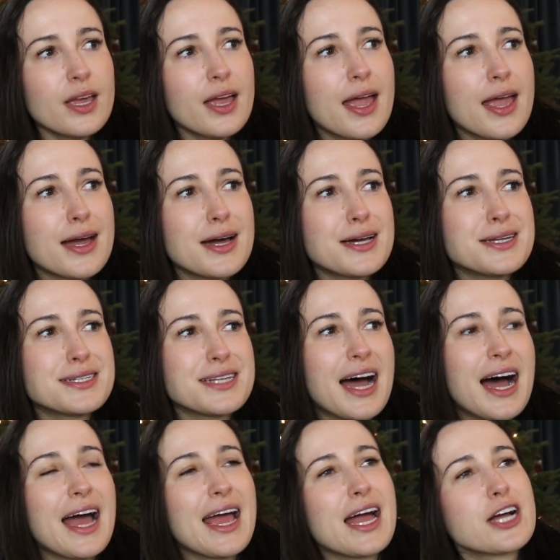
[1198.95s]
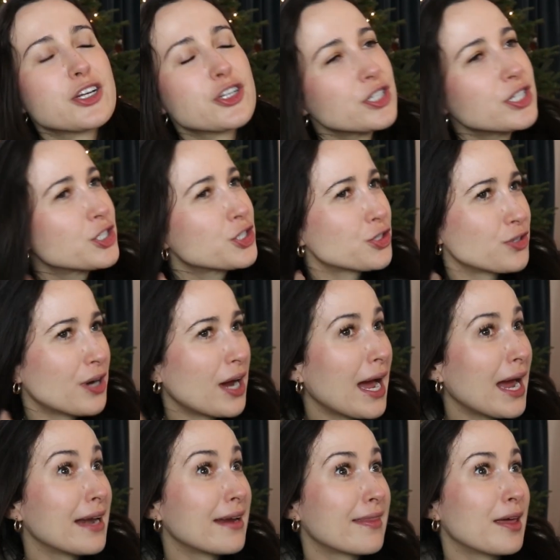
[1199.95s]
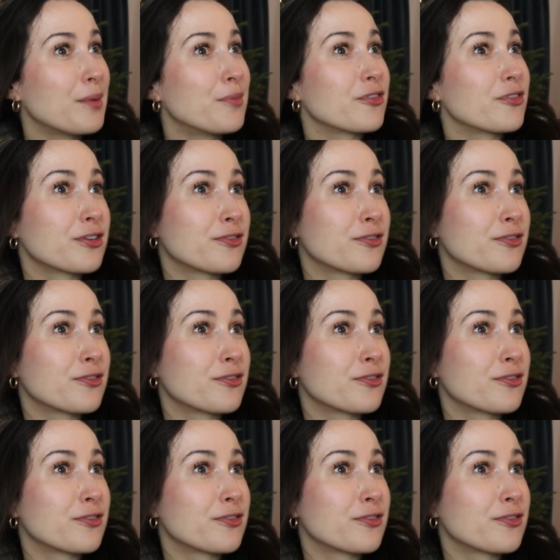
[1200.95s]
and I actually tried them